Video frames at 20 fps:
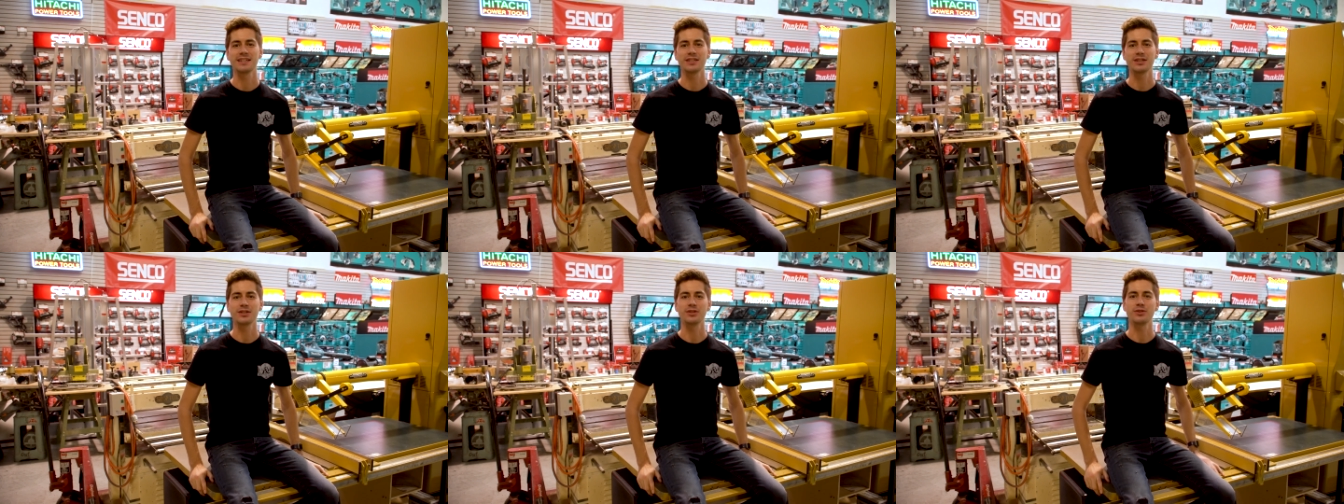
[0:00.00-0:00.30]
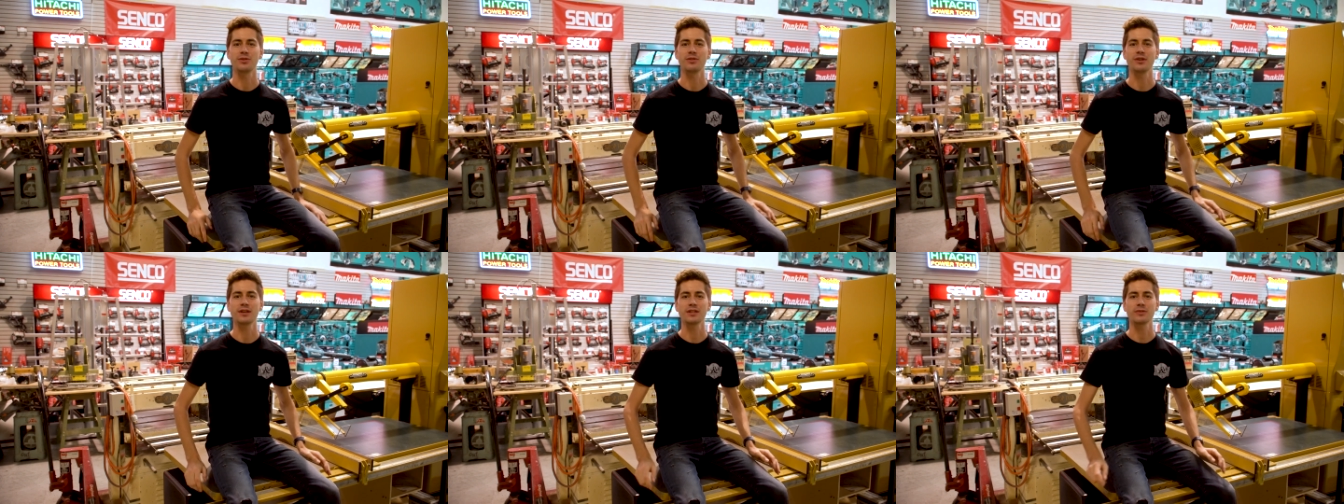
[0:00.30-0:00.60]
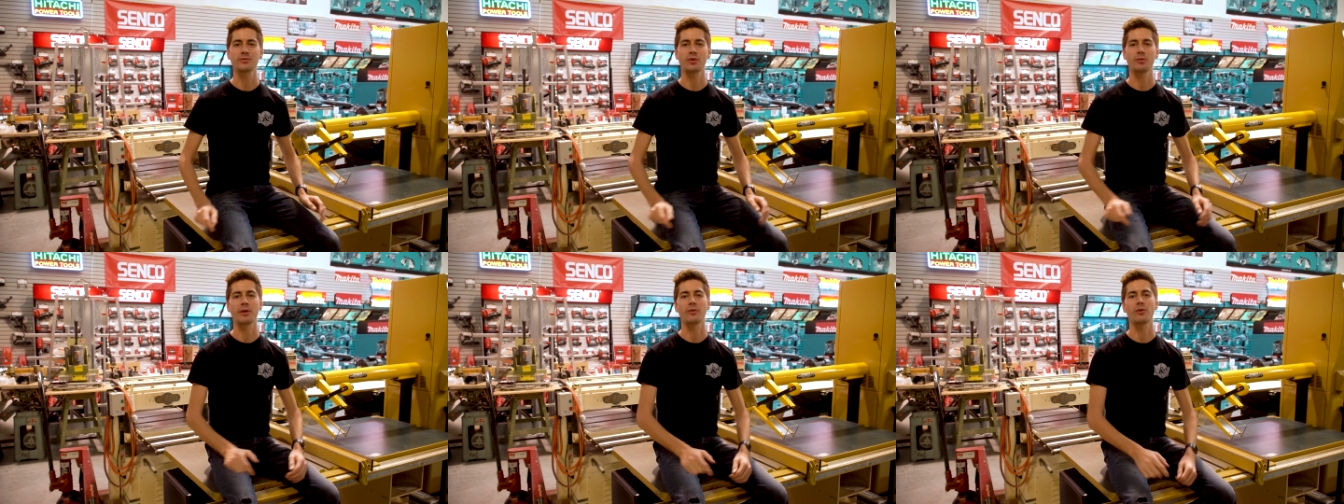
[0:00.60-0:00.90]
To do this,
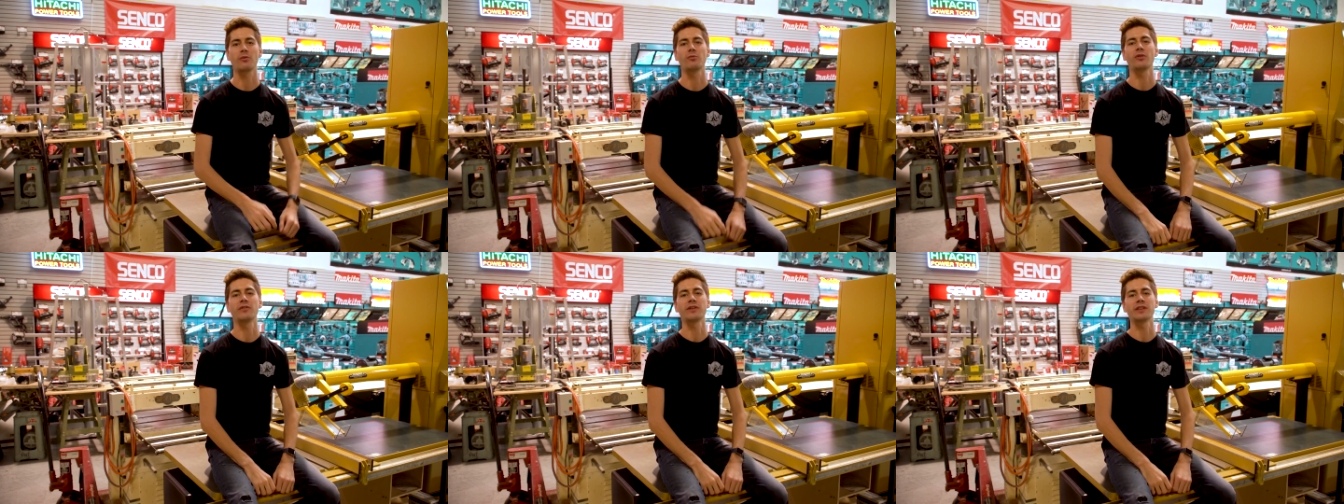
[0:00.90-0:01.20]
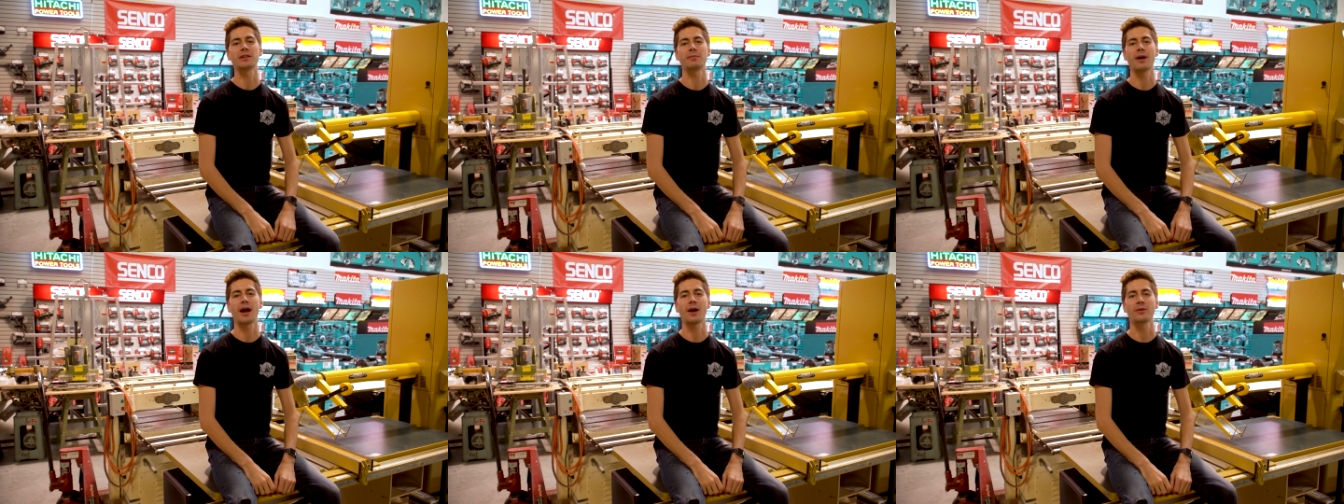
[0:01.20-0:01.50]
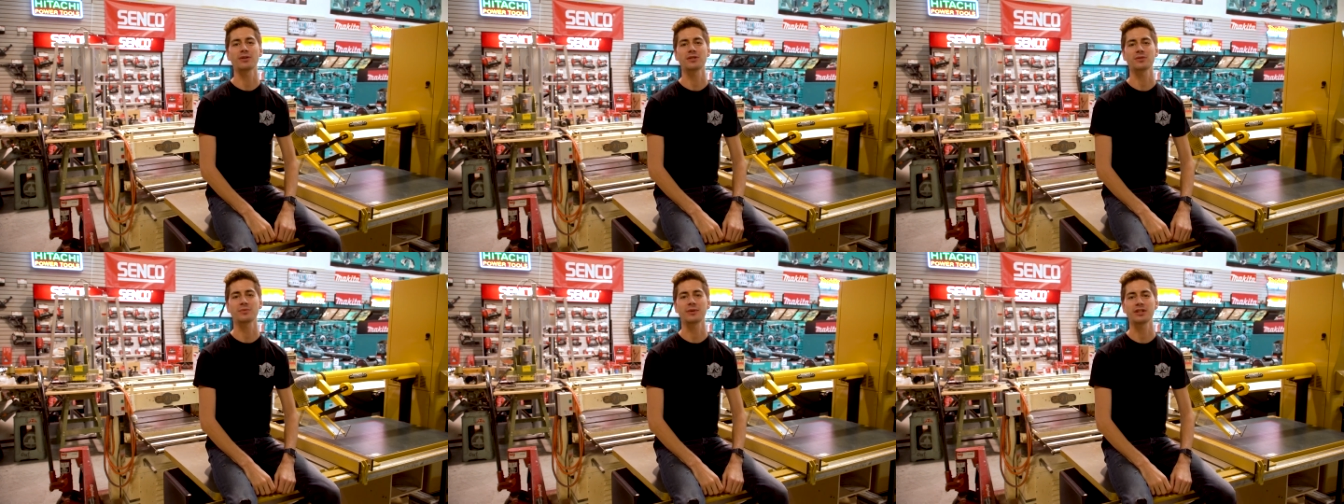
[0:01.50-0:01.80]
we'll be removing the
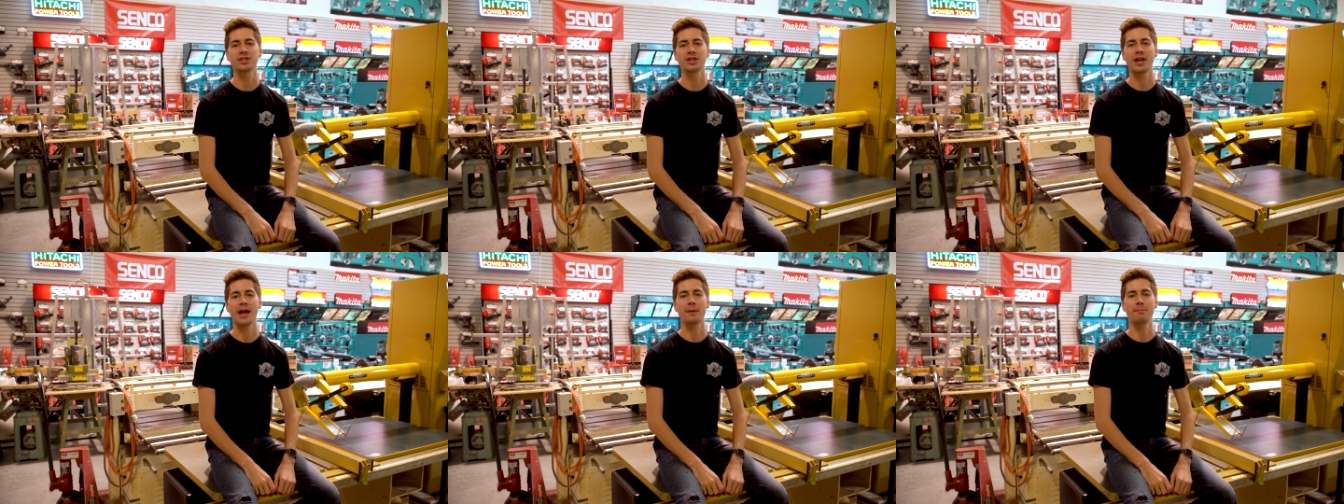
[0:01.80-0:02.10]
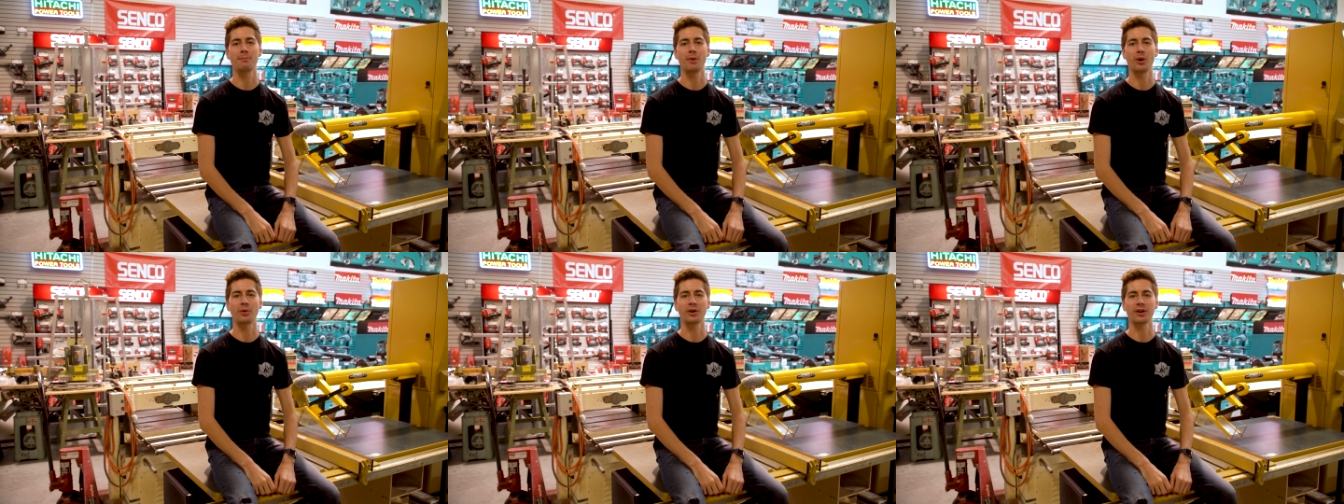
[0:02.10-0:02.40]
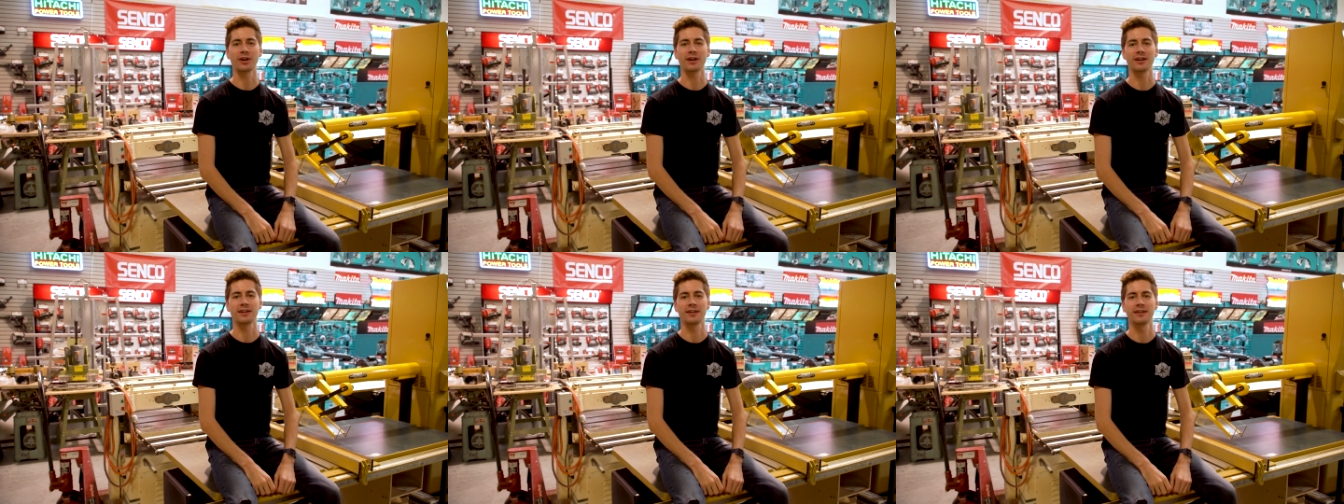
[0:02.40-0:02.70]
power switch and motor.